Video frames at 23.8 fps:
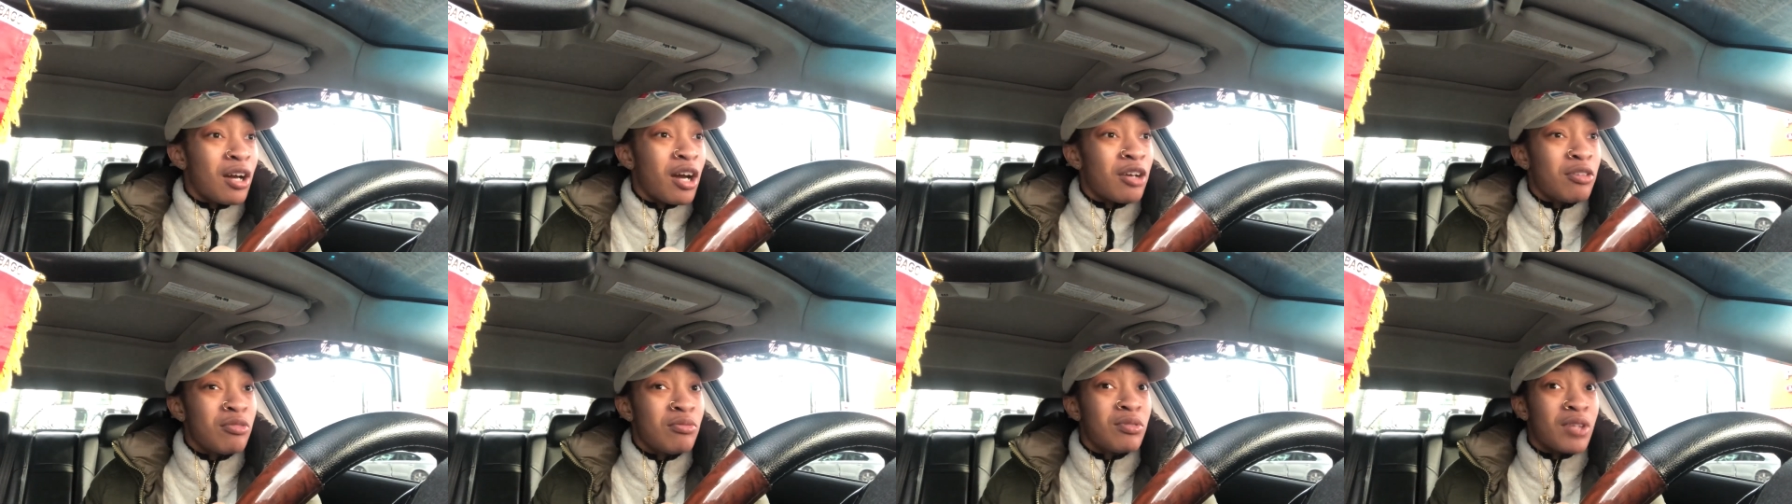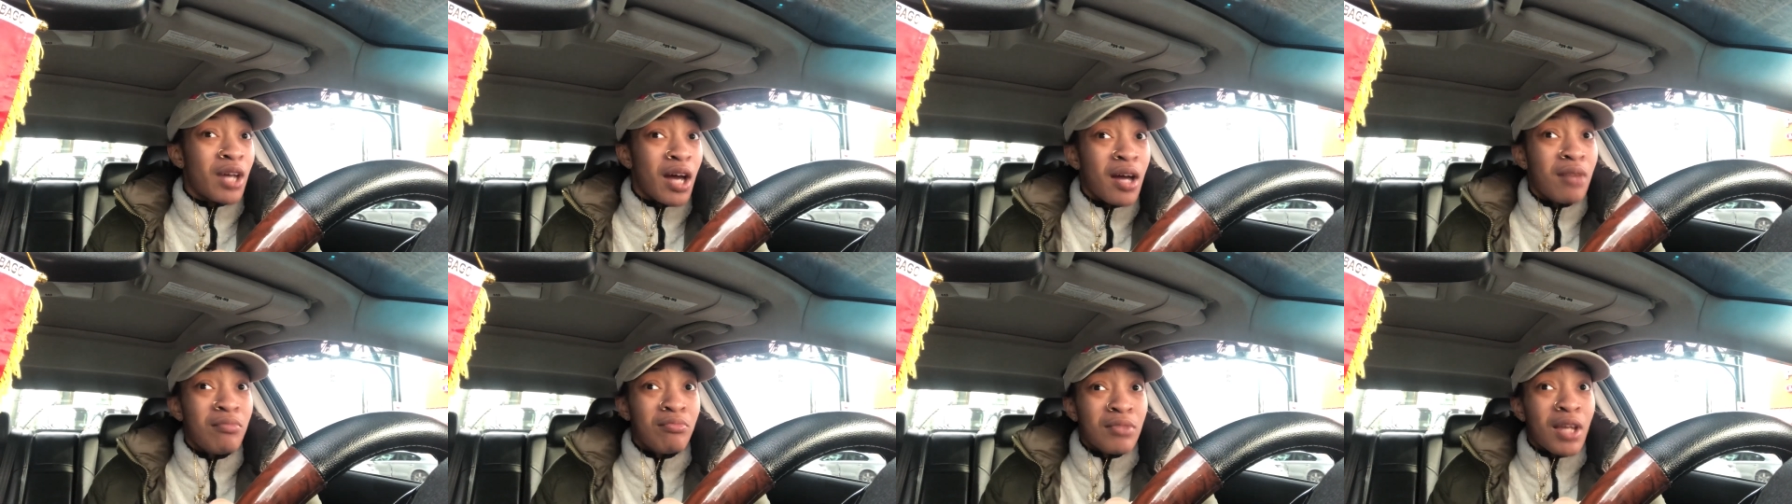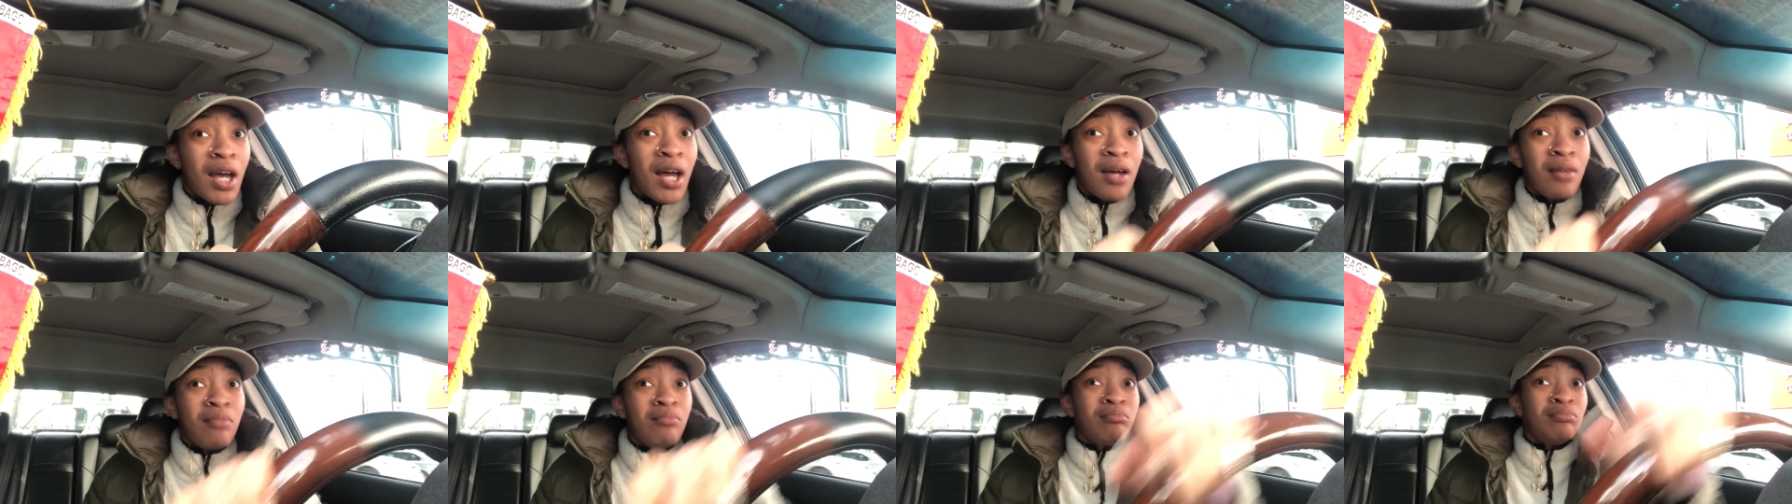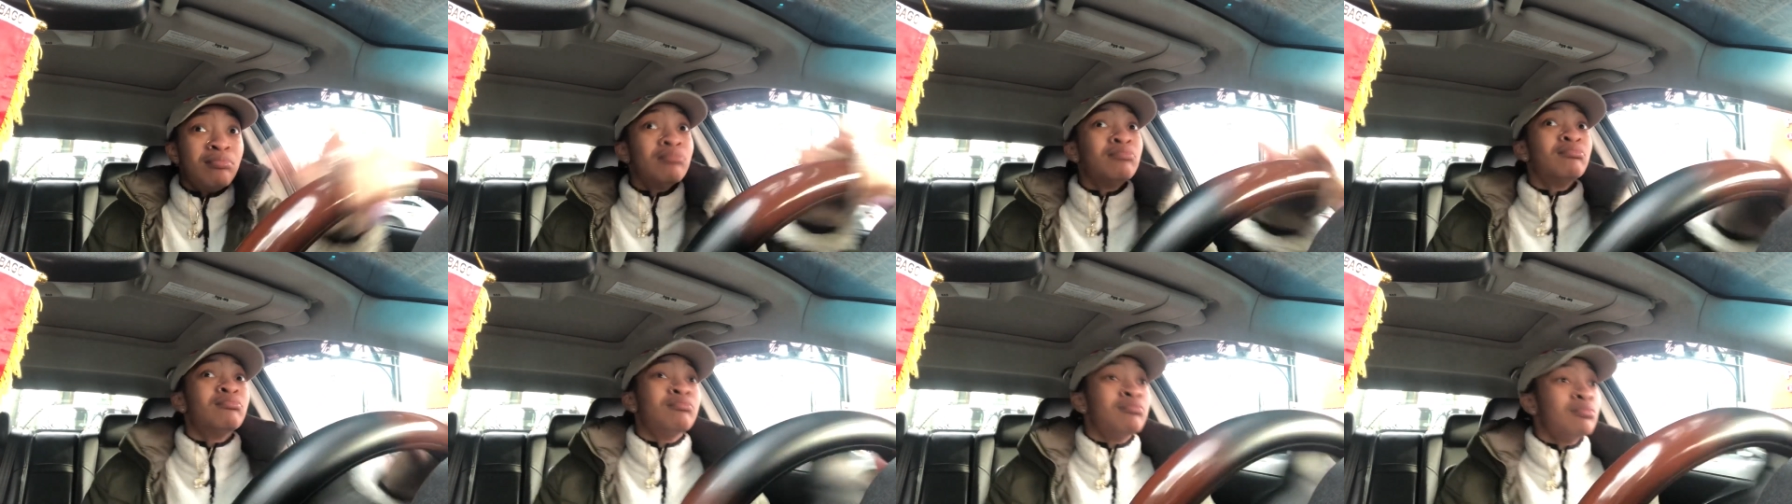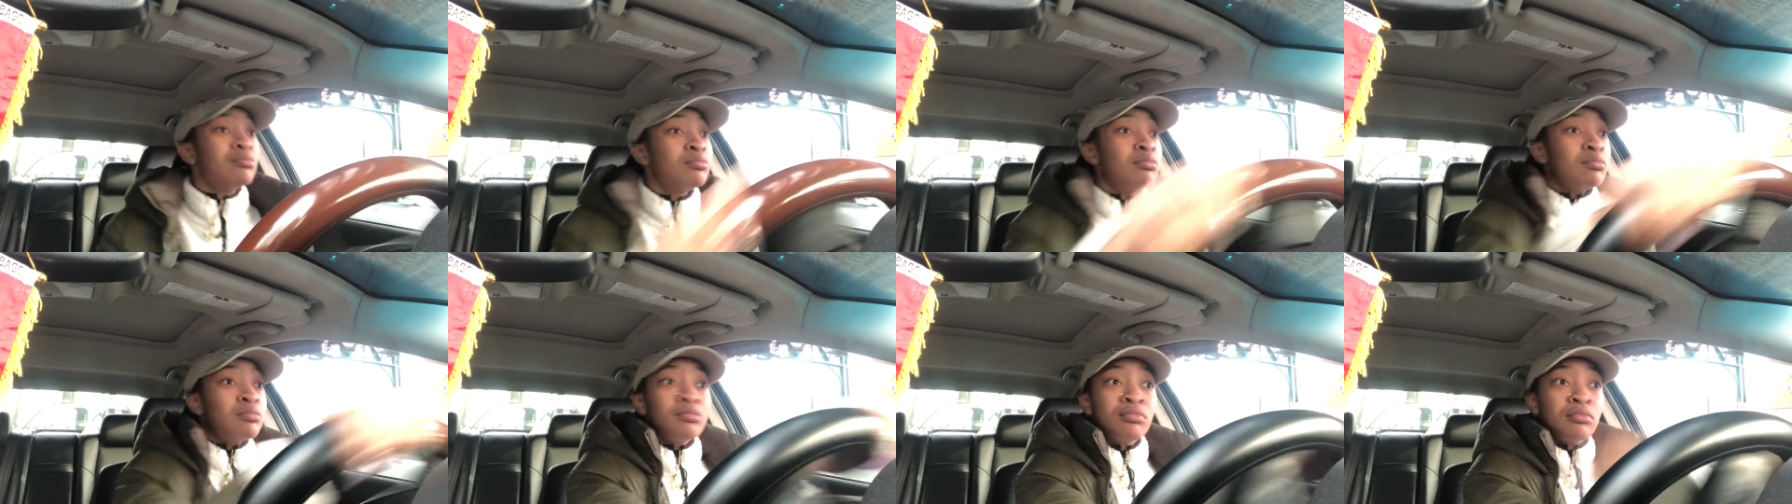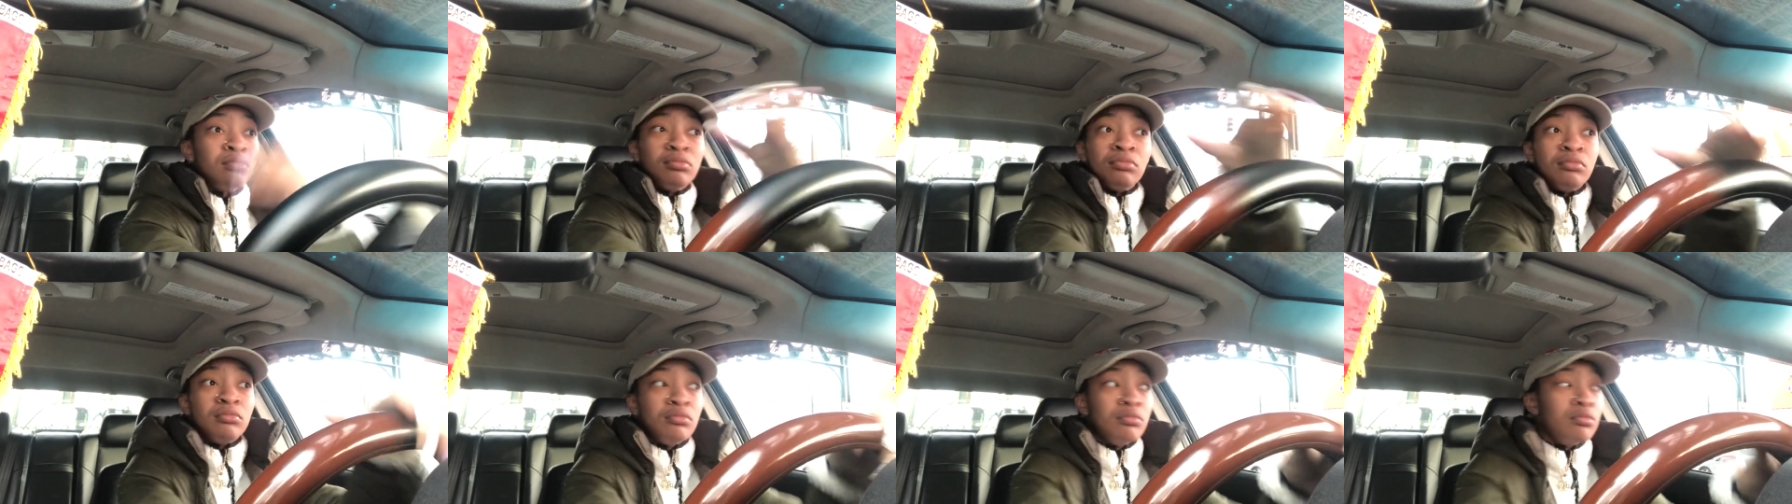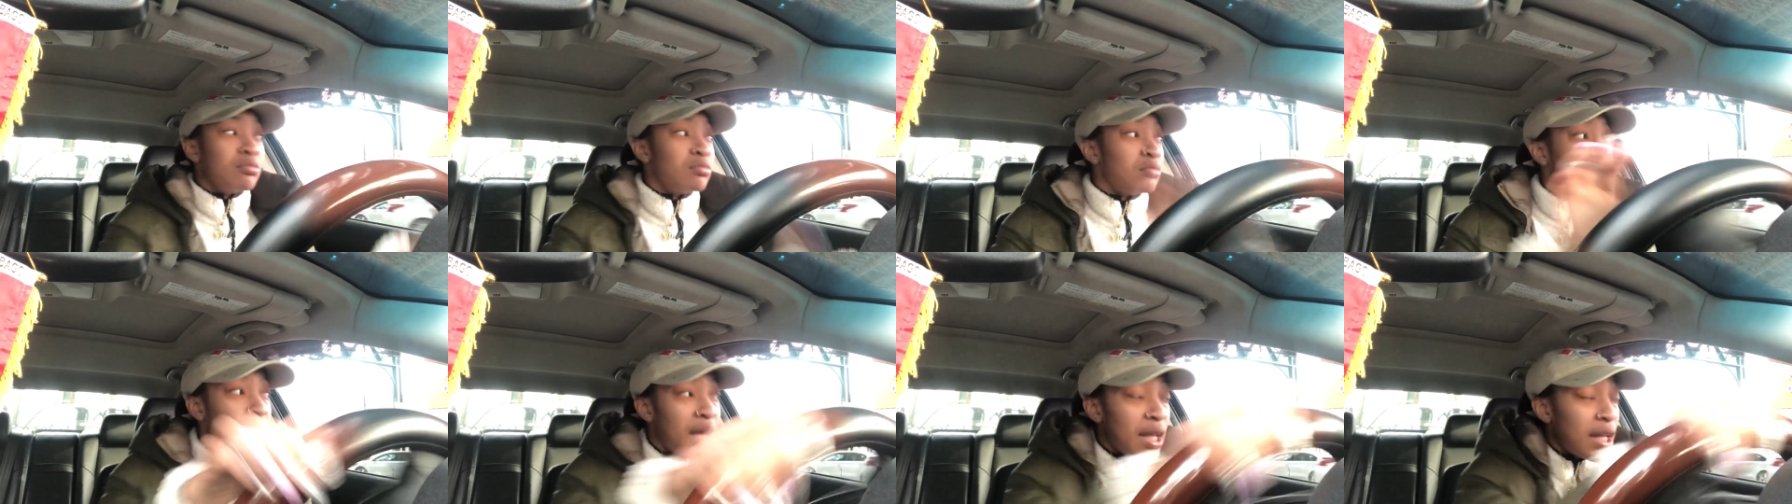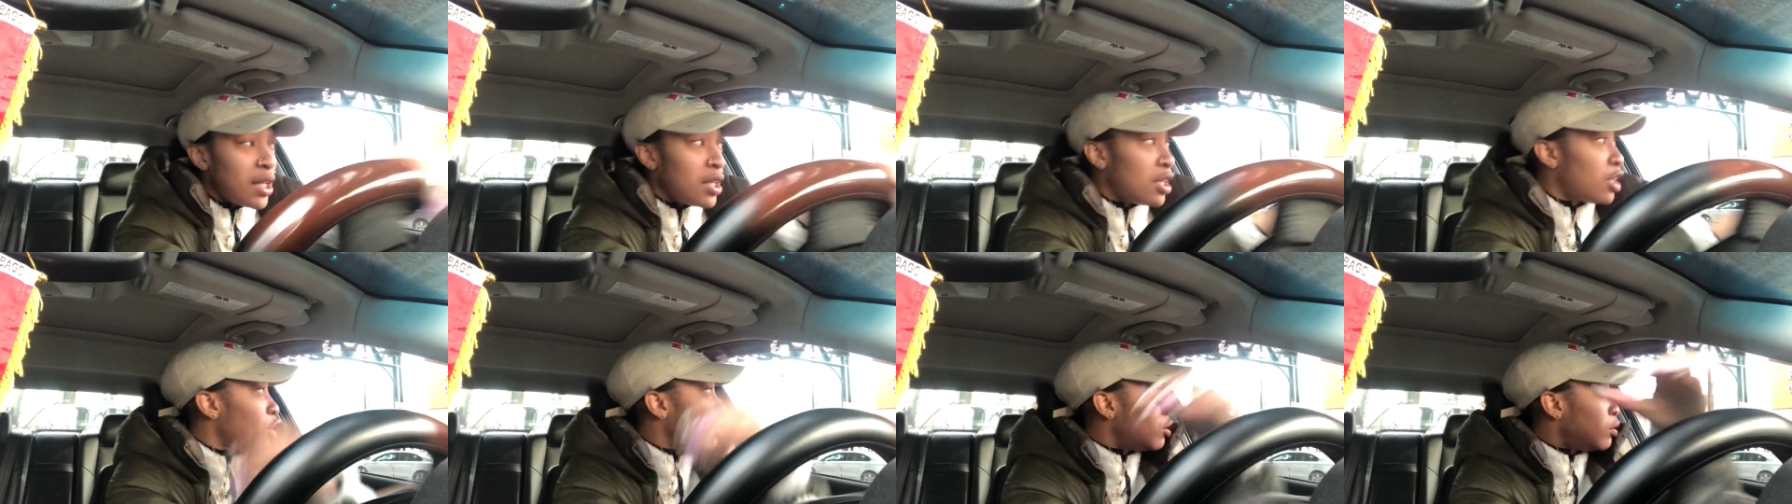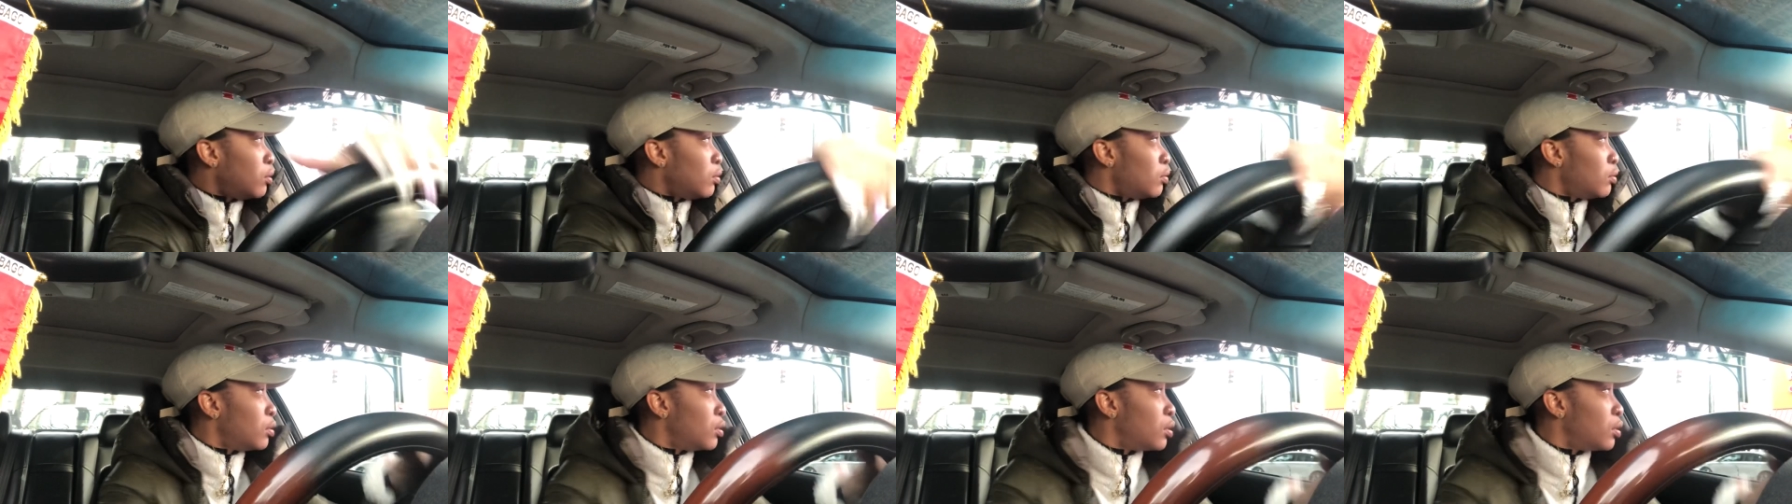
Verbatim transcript: Are you dumb, dumb? That ain't cute.